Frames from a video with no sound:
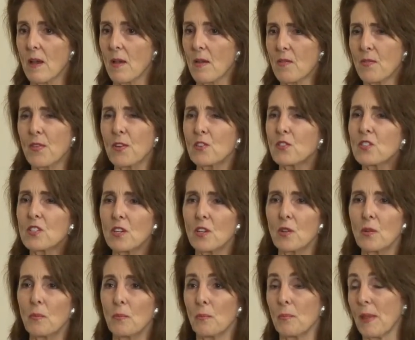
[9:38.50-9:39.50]
if they're
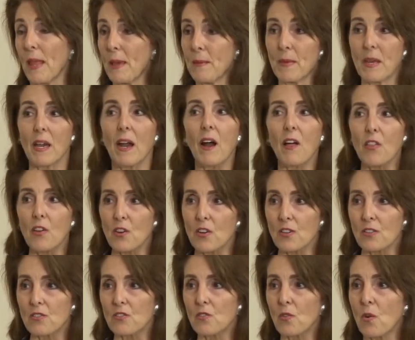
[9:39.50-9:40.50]
still blaming
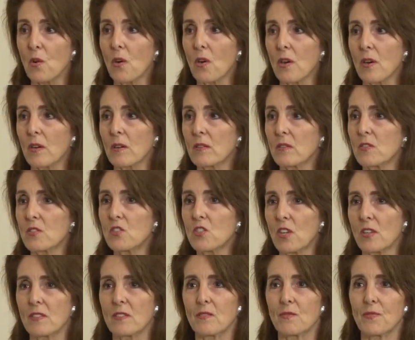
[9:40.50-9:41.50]
others or
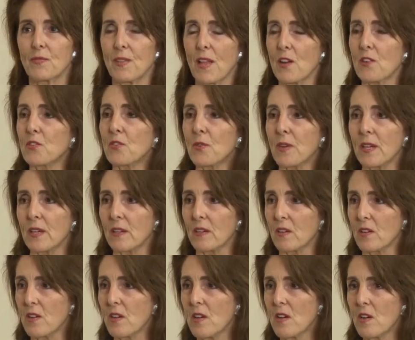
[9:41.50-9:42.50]
just floundering
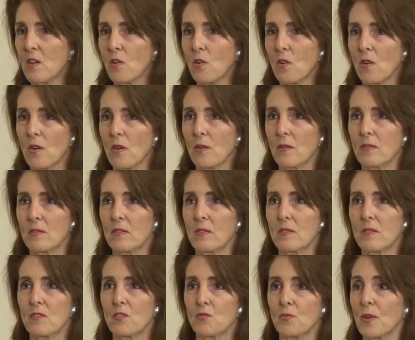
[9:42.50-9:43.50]
or
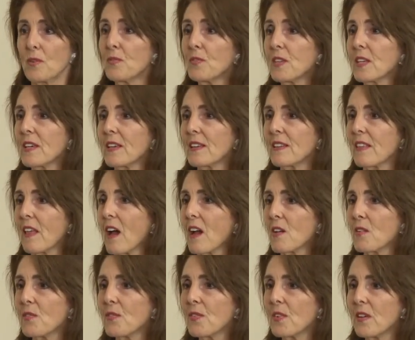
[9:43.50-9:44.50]
drifting in life,